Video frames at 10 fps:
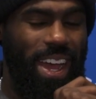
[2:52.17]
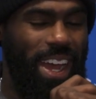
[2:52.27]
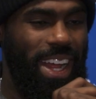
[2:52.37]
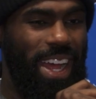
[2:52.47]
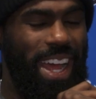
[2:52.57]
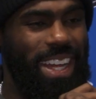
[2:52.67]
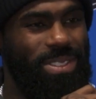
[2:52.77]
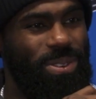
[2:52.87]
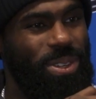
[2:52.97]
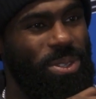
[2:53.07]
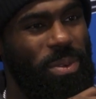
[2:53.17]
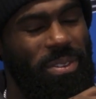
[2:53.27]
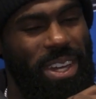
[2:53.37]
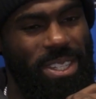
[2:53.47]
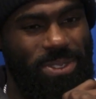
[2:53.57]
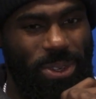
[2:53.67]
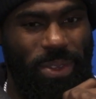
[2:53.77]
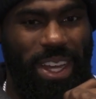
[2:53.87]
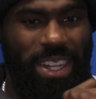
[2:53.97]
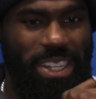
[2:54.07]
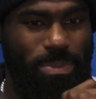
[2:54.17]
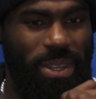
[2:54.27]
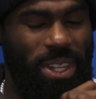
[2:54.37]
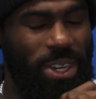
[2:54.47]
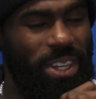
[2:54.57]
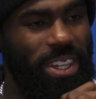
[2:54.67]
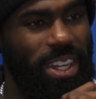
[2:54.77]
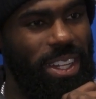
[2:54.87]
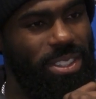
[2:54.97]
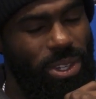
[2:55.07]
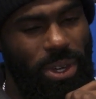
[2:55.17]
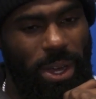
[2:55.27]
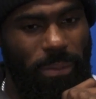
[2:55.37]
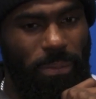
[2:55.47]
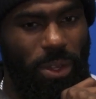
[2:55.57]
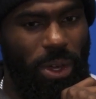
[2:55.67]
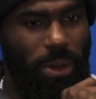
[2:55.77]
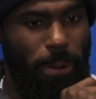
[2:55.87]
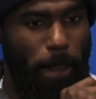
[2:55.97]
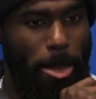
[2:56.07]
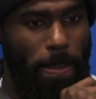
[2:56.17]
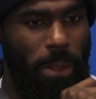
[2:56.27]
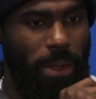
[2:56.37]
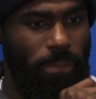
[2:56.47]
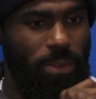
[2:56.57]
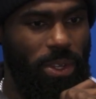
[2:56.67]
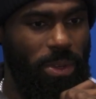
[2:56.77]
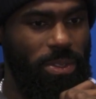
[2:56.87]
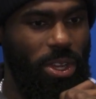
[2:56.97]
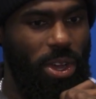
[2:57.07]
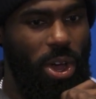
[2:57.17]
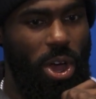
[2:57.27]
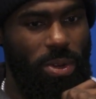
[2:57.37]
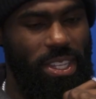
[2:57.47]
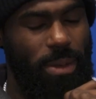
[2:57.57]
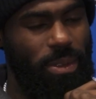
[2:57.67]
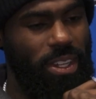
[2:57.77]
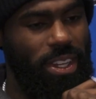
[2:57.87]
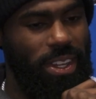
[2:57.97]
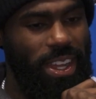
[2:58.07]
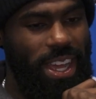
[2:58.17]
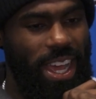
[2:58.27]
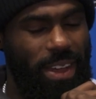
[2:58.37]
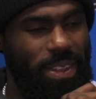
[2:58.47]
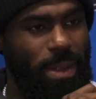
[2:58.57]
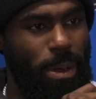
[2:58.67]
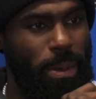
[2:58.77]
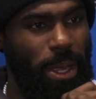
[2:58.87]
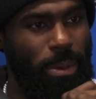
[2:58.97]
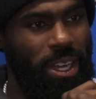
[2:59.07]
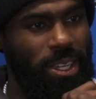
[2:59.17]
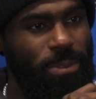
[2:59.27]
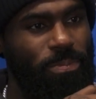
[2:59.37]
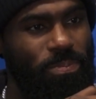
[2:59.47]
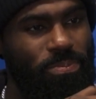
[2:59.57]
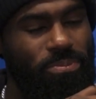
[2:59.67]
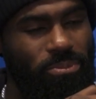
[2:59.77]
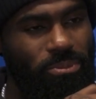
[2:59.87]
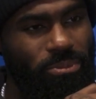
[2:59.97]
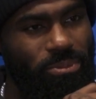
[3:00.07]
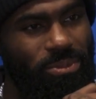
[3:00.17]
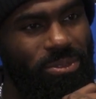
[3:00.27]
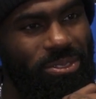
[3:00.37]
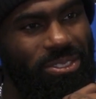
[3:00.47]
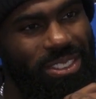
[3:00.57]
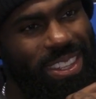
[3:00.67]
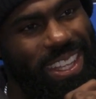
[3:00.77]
I, I asked for some advice from the guy that's been there and done that. So, uh, no, no, always happy to have that in my back pocket. Say Hall of Fame advice.